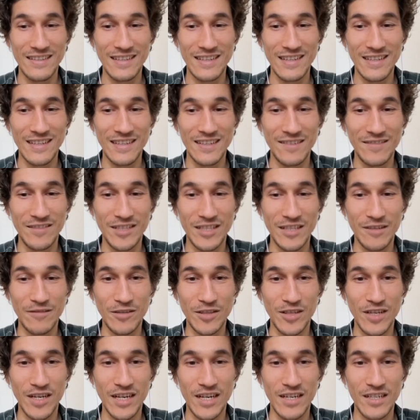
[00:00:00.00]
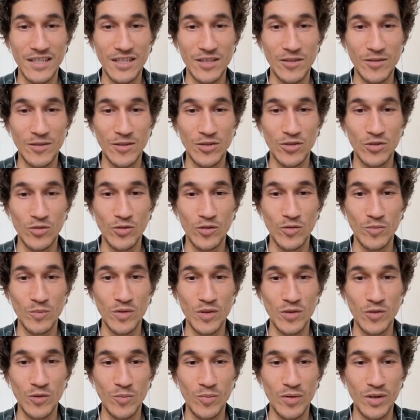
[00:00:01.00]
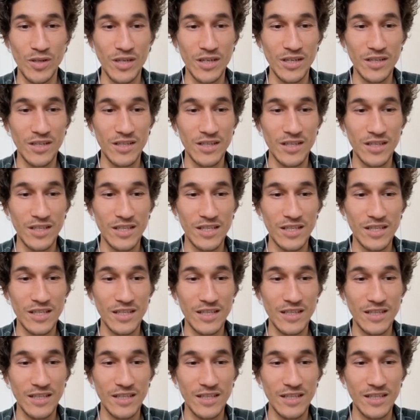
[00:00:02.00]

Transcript: I have 7 cards, so I shouldn't be opening this.